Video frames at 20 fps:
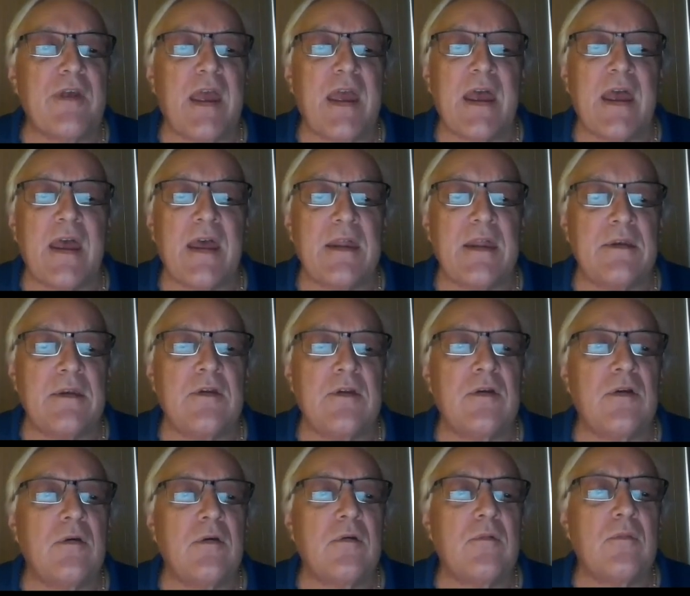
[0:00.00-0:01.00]
And
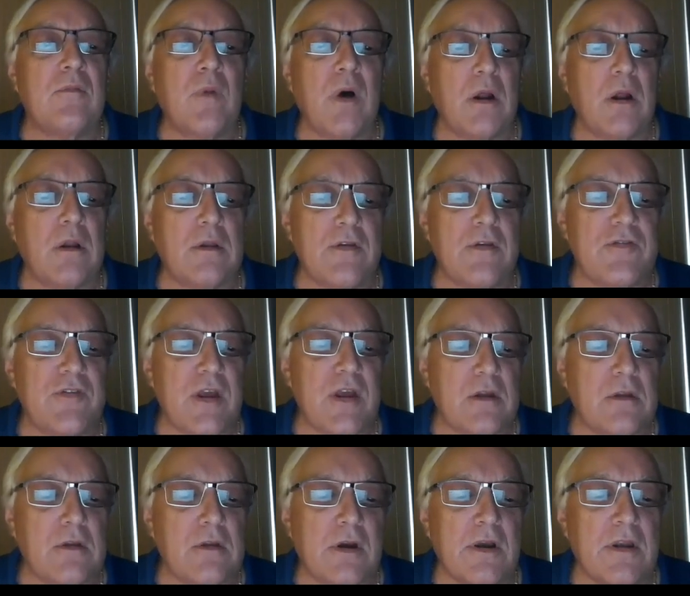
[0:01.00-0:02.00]
well, let's take
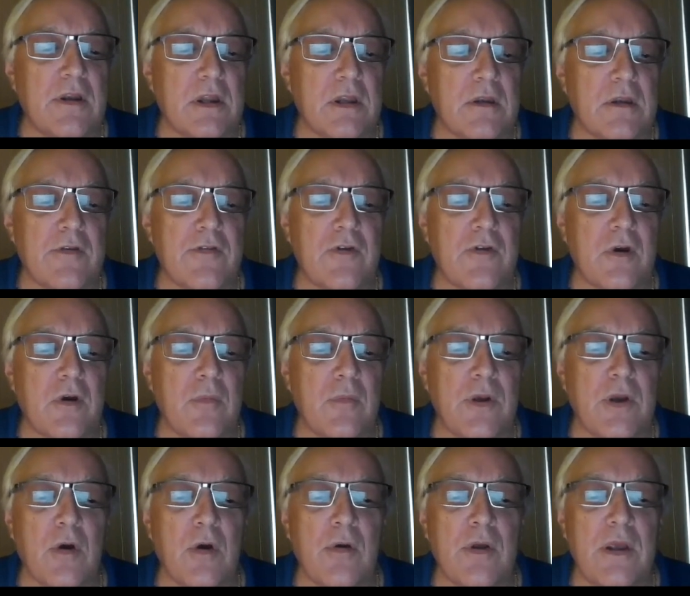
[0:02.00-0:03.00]
a look at it. So we
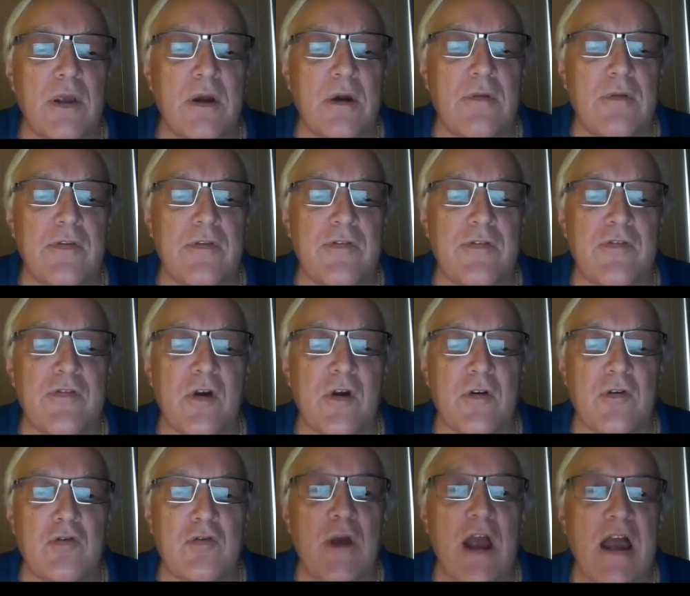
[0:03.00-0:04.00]
go here, this is
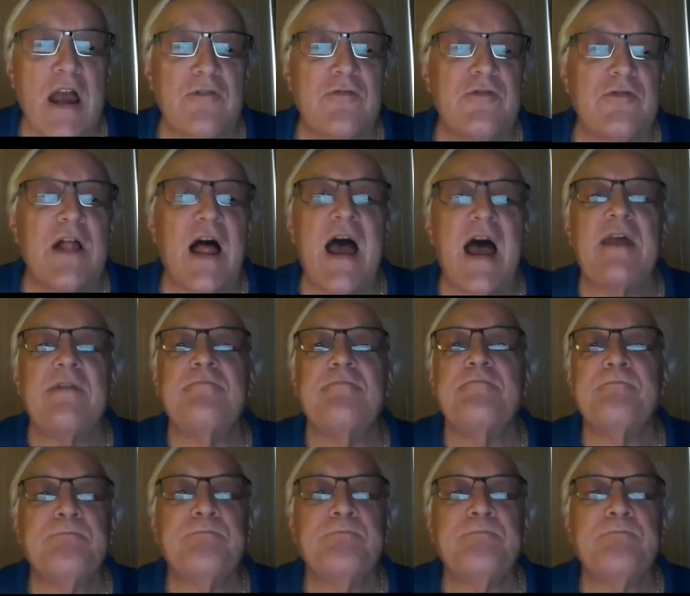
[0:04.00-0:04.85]
our track flat.